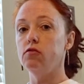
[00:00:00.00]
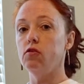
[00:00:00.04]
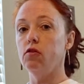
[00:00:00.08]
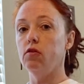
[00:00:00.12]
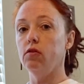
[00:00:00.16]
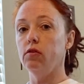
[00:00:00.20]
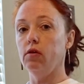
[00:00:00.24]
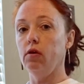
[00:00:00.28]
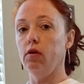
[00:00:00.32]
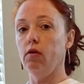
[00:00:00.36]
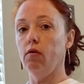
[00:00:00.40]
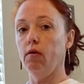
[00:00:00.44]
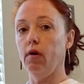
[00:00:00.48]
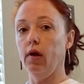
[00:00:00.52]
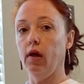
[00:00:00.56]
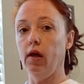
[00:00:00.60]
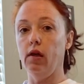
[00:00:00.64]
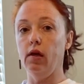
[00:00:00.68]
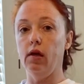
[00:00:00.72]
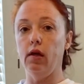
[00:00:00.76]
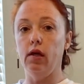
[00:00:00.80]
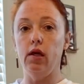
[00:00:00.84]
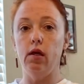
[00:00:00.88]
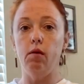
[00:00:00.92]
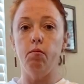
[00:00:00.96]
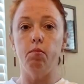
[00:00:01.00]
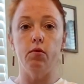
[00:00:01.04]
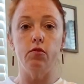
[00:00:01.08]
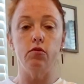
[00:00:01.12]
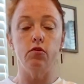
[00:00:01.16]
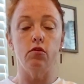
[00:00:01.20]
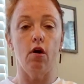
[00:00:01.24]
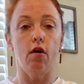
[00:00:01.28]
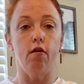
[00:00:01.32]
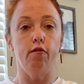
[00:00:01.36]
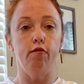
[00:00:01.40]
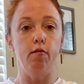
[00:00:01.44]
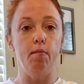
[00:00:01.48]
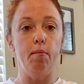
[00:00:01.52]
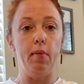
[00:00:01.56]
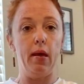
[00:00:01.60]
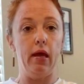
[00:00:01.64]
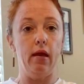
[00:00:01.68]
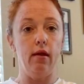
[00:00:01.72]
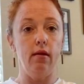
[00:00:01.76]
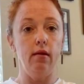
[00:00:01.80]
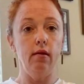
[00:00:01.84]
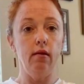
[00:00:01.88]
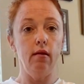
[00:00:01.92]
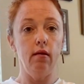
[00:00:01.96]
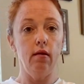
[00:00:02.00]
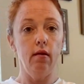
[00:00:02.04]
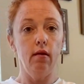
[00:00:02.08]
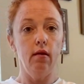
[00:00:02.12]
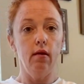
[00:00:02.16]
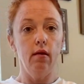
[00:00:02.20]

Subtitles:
certainly okay to keep a soft bend